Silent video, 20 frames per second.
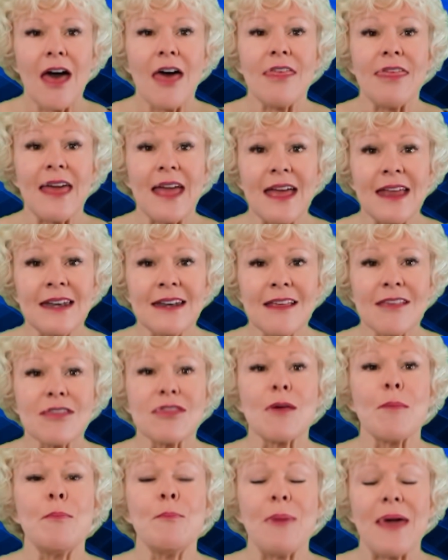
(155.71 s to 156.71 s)
then
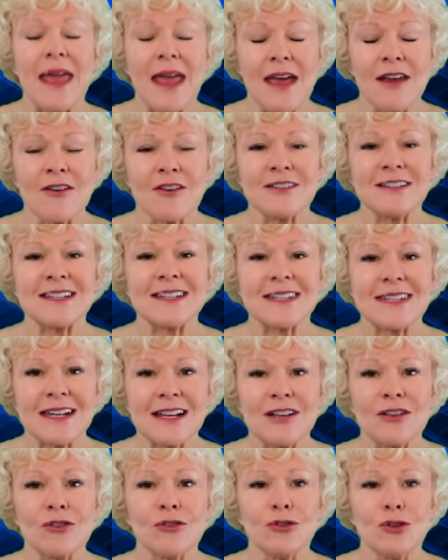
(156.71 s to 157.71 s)
the ban on
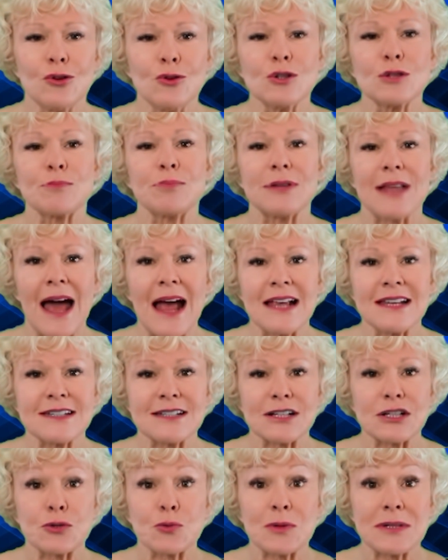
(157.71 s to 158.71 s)
single-use
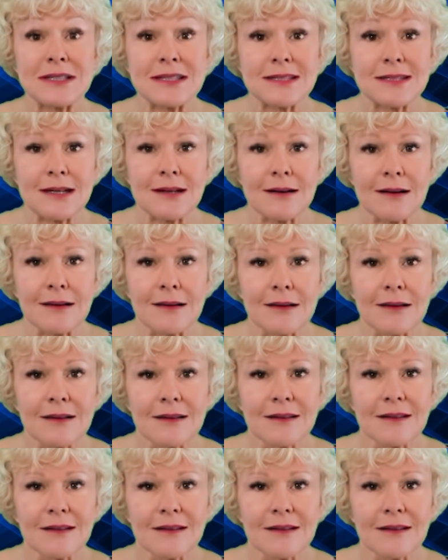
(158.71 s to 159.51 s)
plastics would stick.